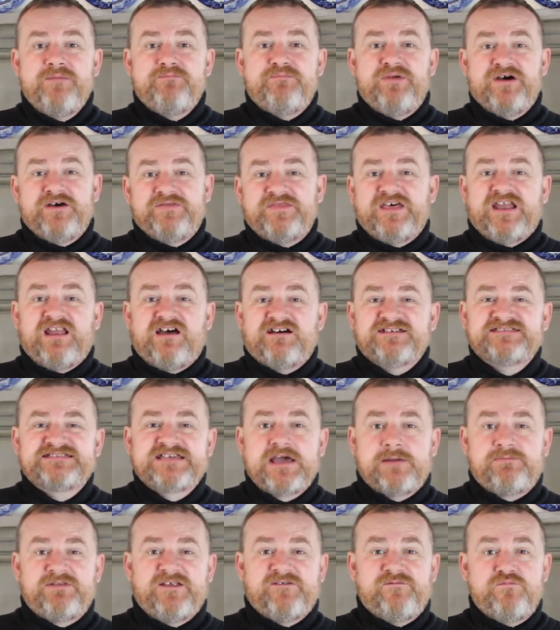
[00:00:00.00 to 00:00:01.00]
But the last
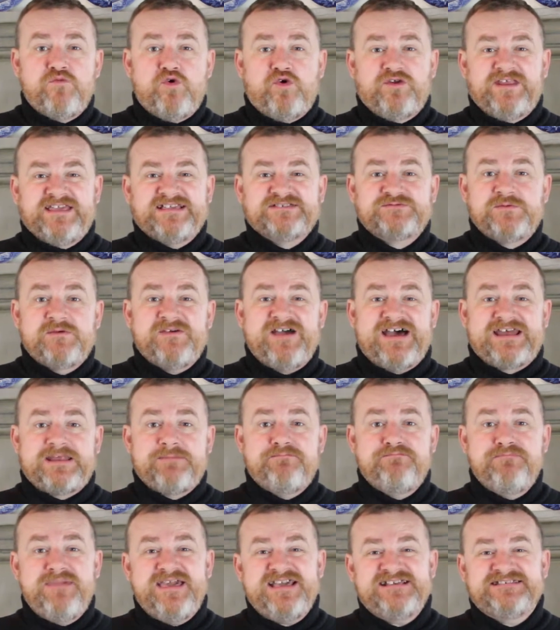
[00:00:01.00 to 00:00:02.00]
couple of mornings we've had a
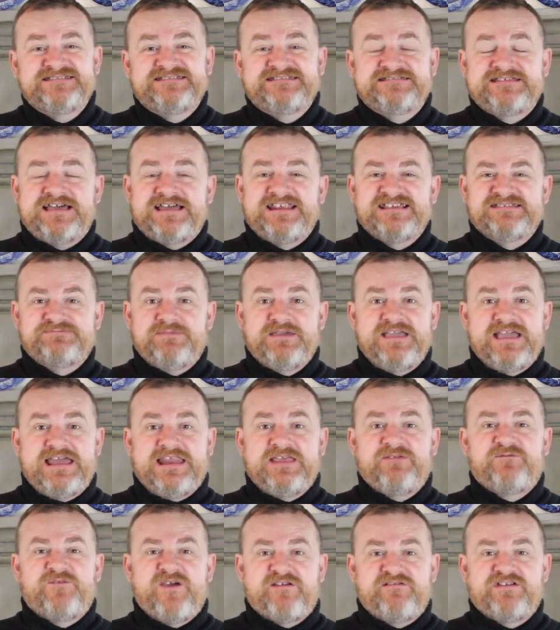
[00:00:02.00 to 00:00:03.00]
mist and it's been
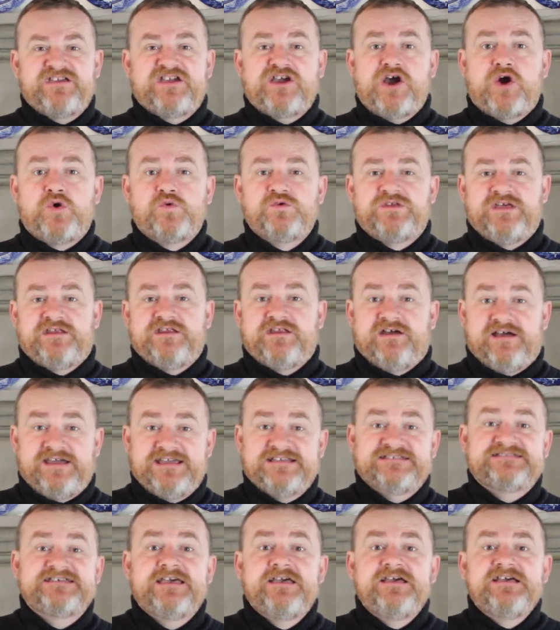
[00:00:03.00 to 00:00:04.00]
getting very cold at
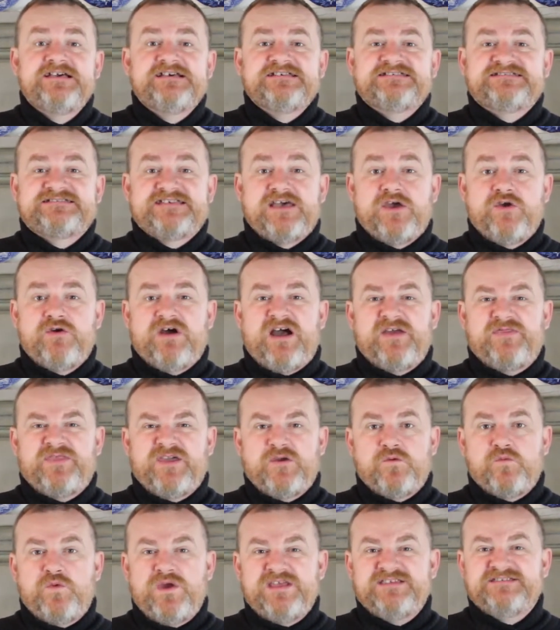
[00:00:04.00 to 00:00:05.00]
night, so I
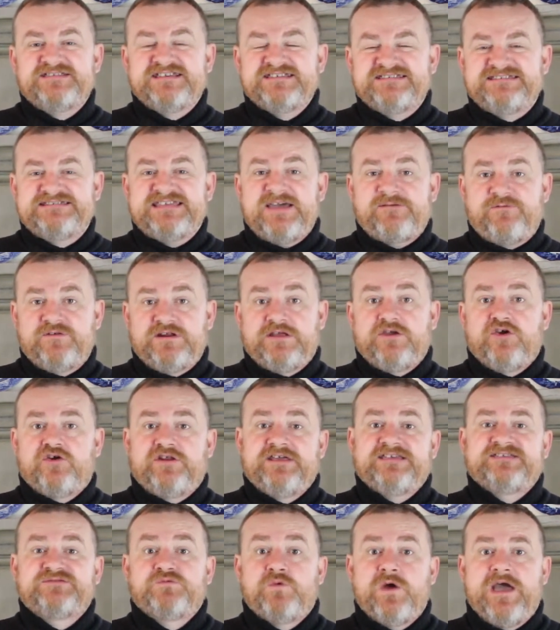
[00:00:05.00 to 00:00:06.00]
think winter's definitely
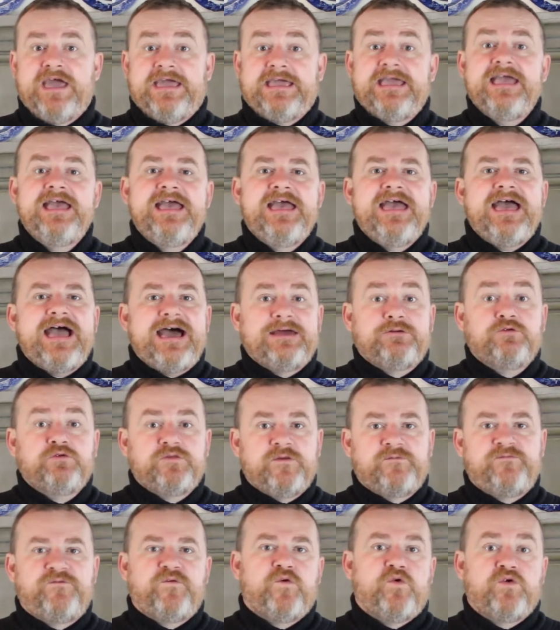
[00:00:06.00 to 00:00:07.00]
on its way, and all
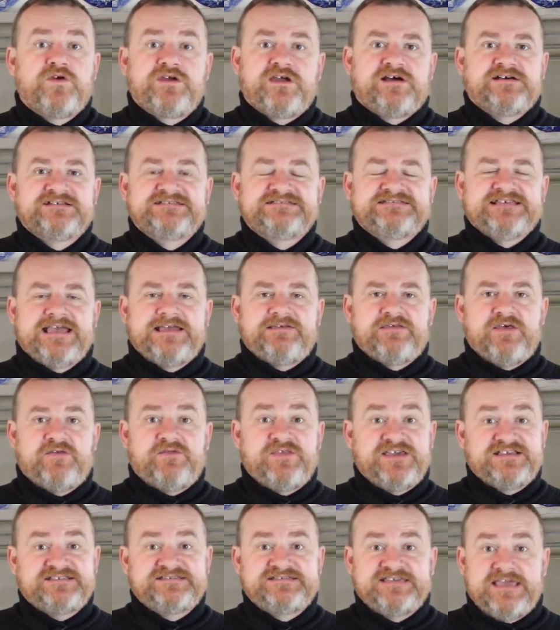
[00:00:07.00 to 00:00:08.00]
the forecasts say that
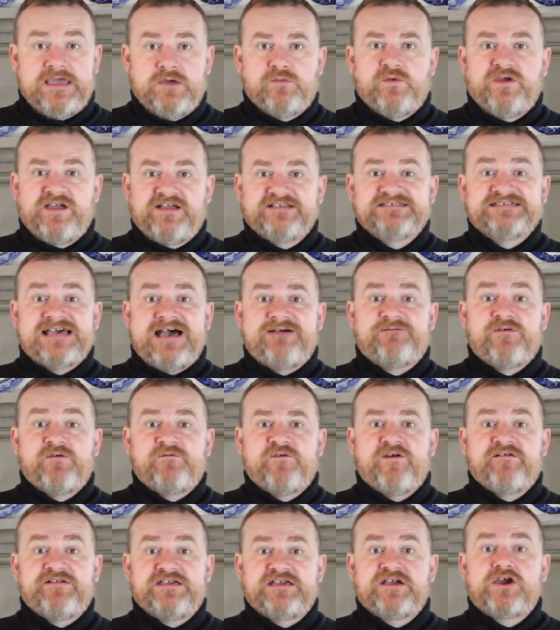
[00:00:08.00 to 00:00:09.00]
this year we're going to have a
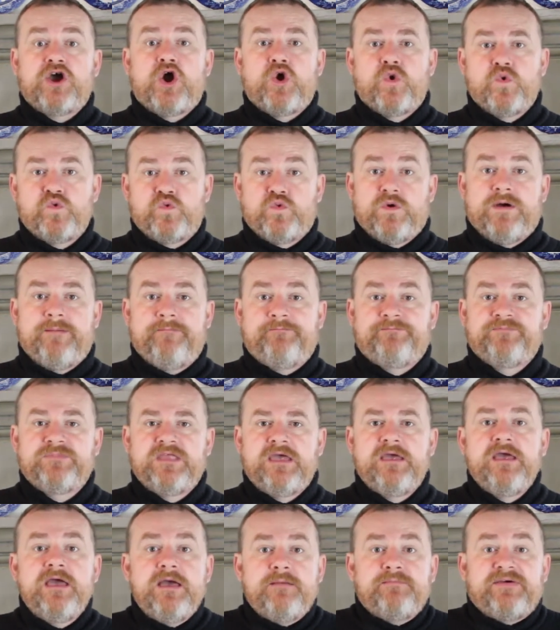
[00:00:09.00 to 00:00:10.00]
very cold one.
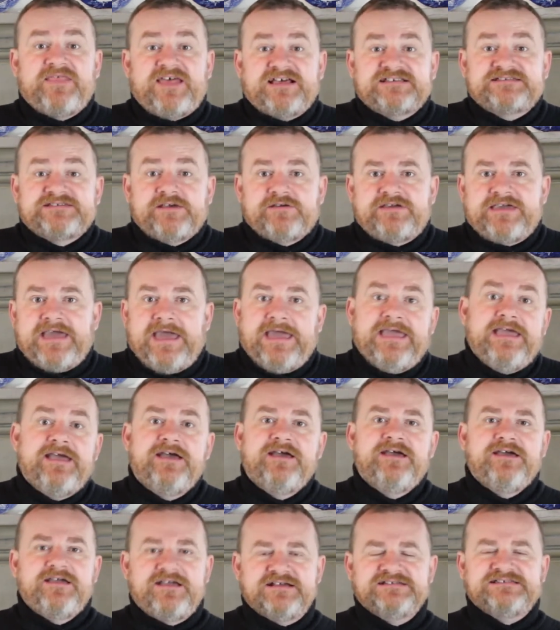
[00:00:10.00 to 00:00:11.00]
But that's okay,
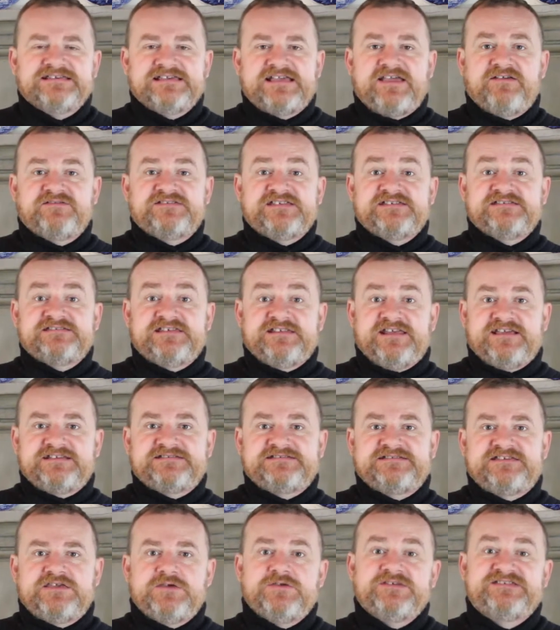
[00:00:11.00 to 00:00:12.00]
because it gives us an
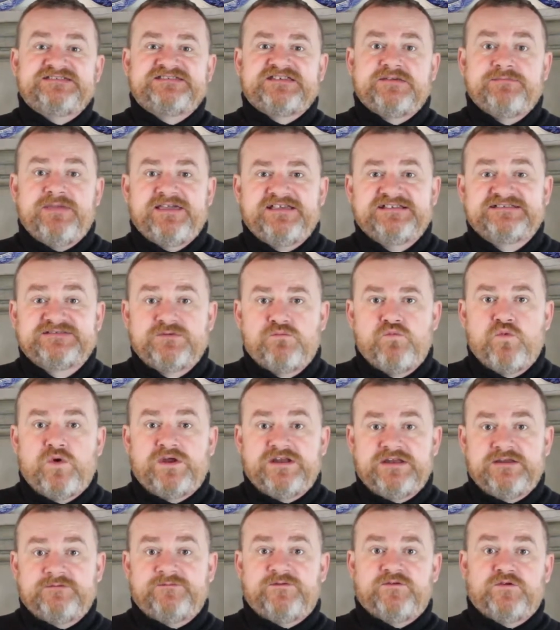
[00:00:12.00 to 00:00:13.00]
excuse to make some
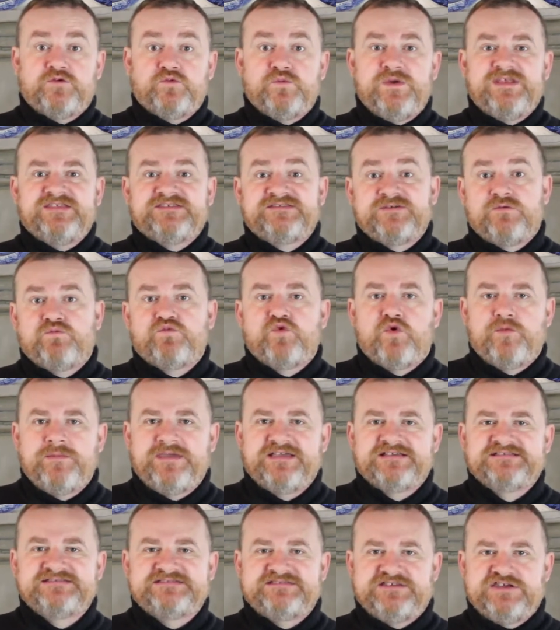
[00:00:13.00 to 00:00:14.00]
wonderful winter
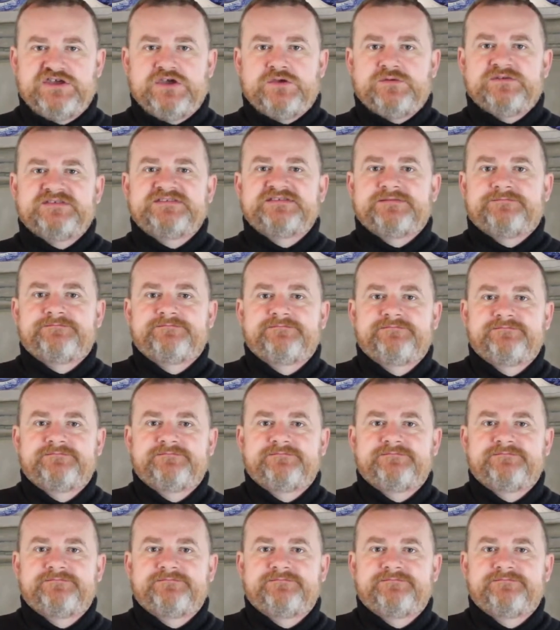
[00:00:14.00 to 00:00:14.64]
warming stews.